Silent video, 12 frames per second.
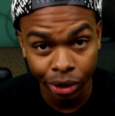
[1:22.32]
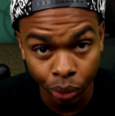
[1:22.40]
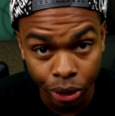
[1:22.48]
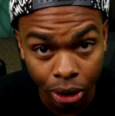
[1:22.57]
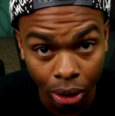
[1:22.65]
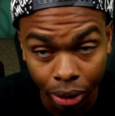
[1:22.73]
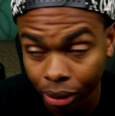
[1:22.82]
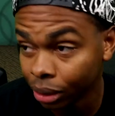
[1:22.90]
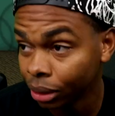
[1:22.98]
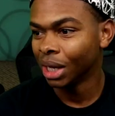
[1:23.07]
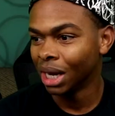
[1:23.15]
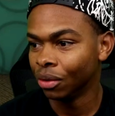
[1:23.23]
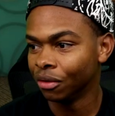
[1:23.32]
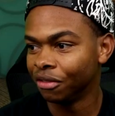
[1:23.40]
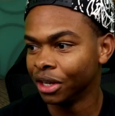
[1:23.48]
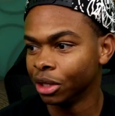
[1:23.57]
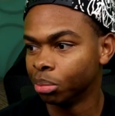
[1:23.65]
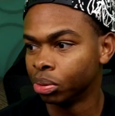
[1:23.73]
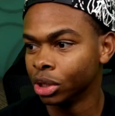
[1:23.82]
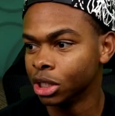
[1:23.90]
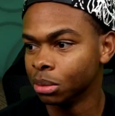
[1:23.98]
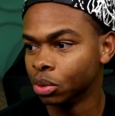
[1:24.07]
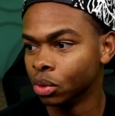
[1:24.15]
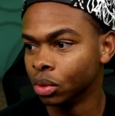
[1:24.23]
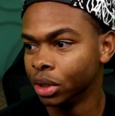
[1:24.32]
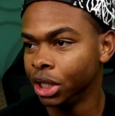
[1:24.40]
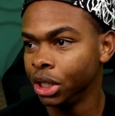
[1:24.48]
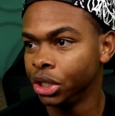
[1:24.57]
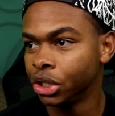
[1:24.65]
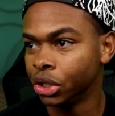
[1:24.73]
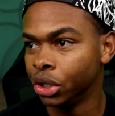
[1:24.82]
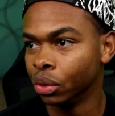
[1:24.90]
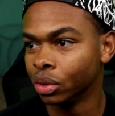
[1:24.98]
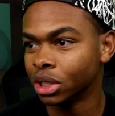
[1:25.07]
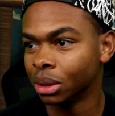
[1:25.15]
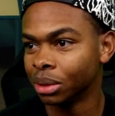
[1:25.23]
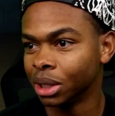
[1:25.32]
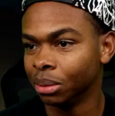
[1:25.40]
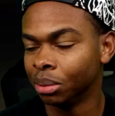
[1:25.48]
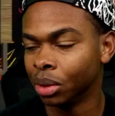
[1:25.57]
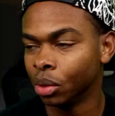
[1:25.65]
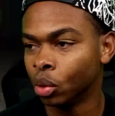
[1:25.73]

he would talk. I will find the principal. He should know something, bro.